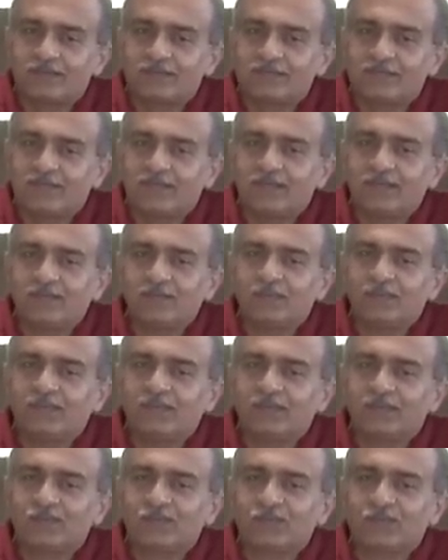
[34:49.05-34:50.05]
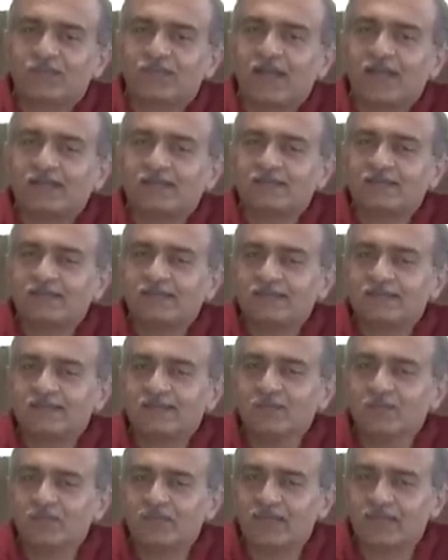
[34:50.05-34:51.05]
GDP. So that's the
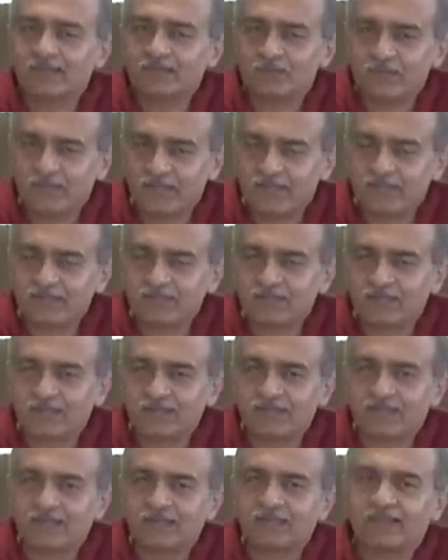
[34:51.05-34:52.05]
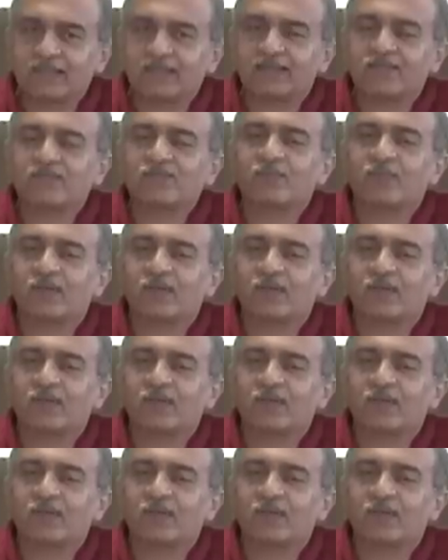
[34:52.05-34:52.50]
simple explanation that they give.